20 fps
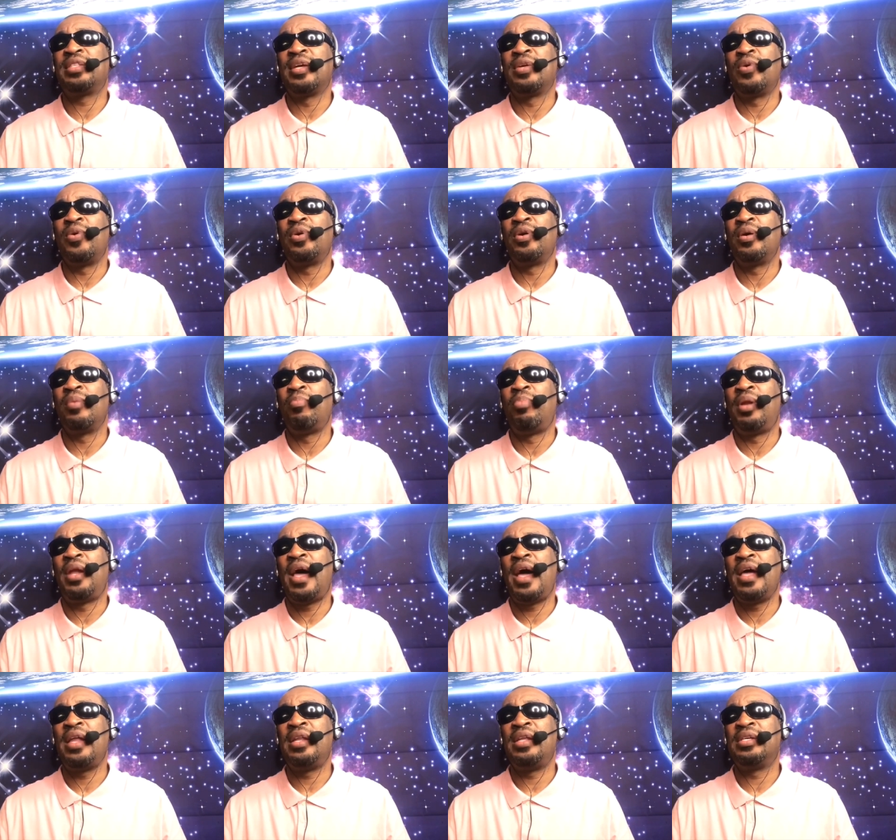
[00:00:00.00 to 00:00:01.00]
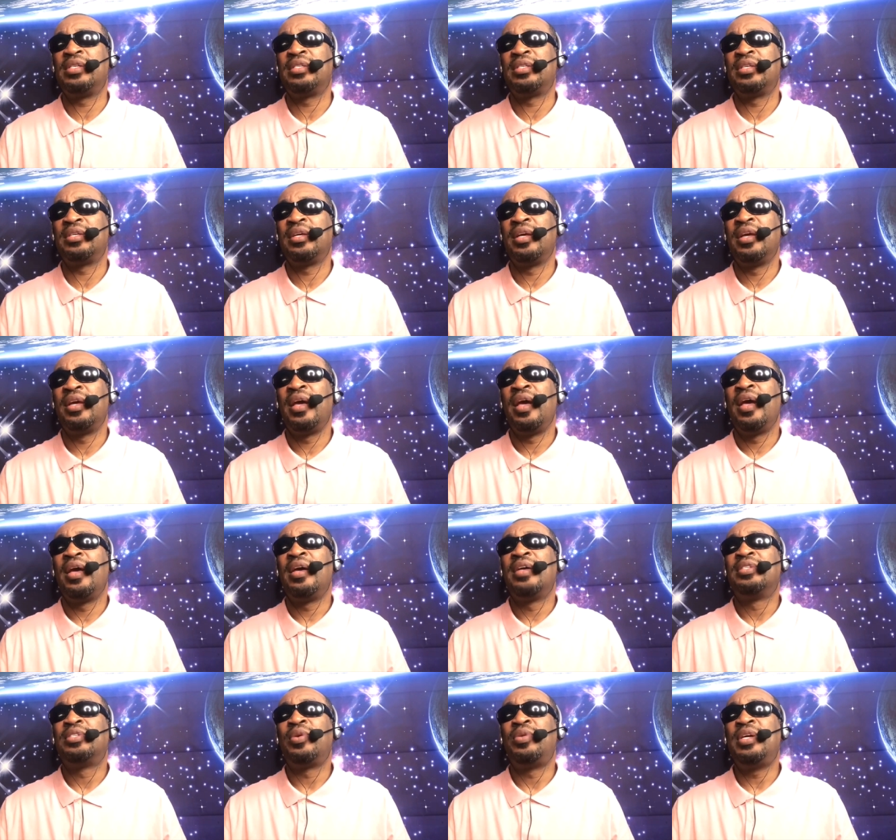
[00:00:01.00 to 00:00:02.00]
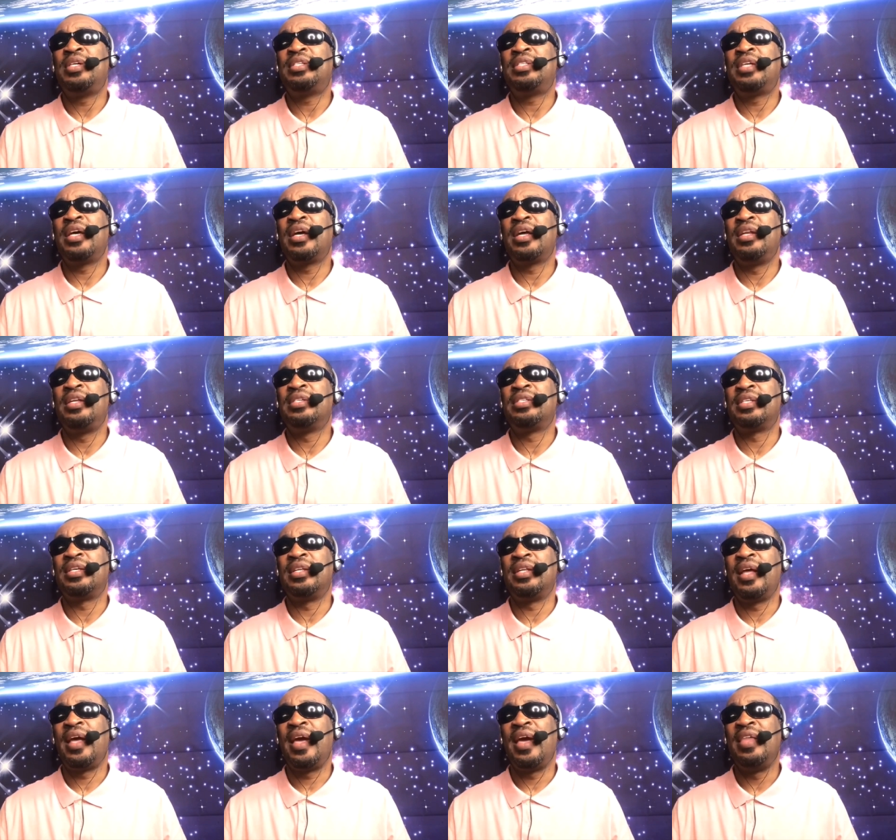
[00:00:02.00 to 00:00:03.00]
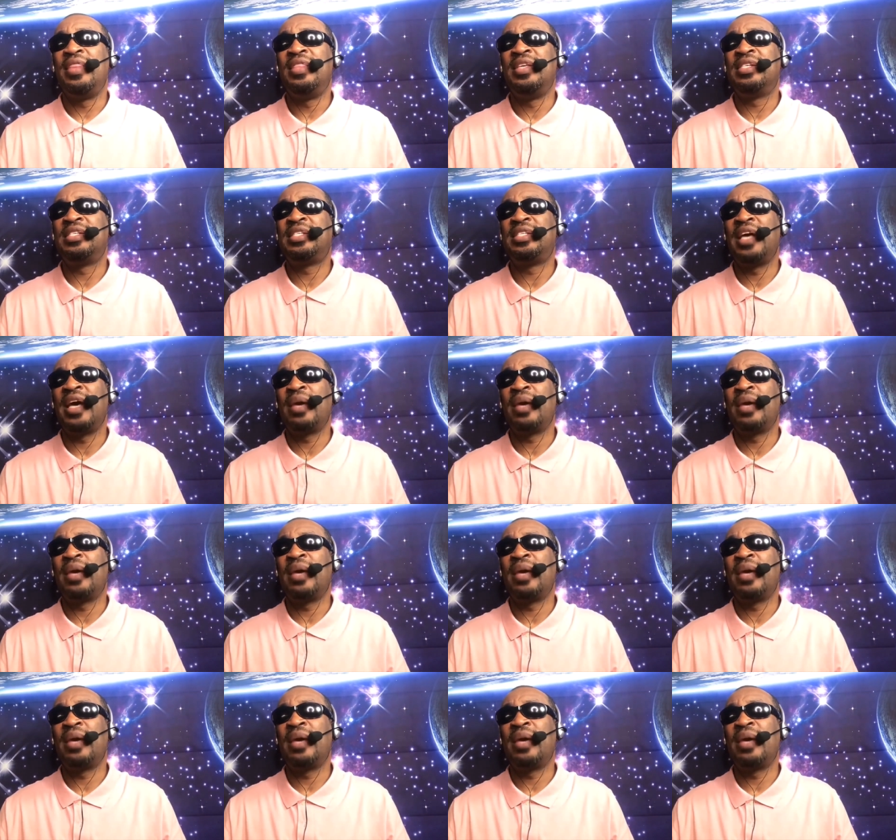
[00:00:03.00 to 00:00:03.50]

So let's take a listen in this segment and see what she says.